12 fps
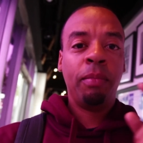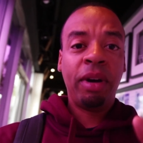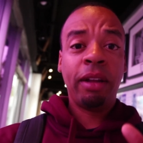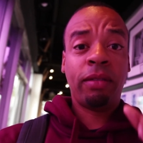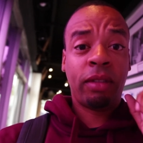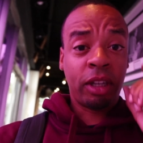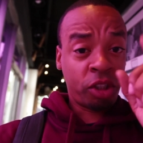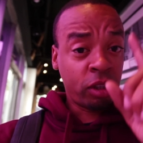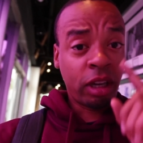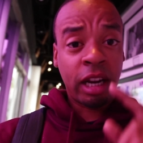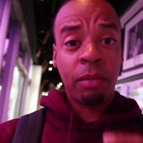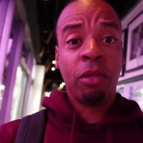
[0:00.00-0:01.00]
but there's
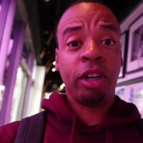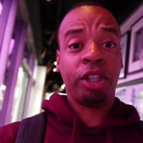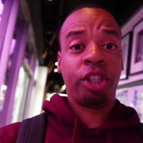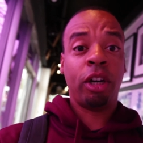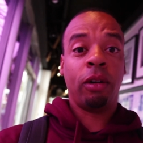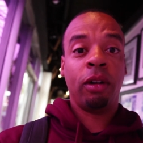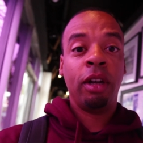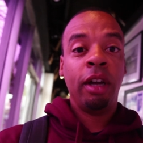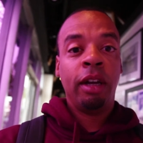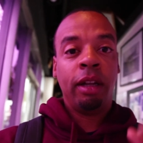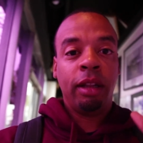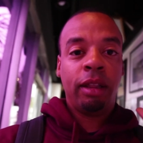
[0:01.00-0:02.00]
still a lot more to show.
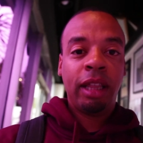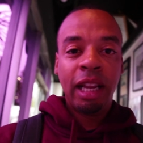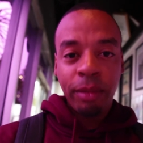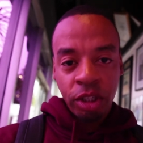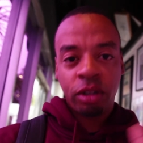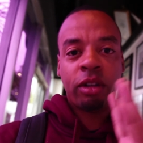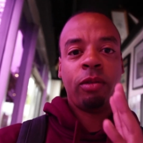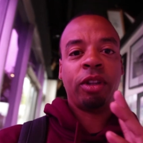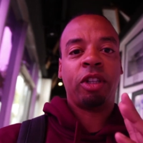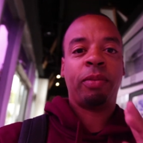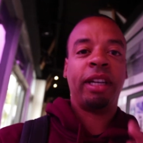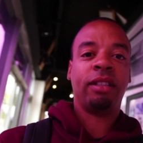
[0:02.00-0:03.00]
Let me show you what
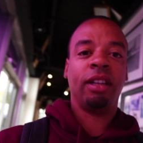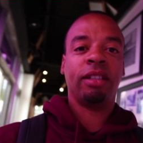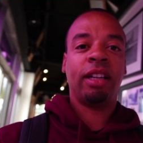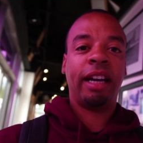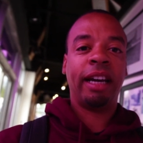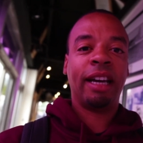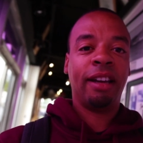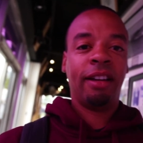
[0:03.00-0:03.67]
this place looks like.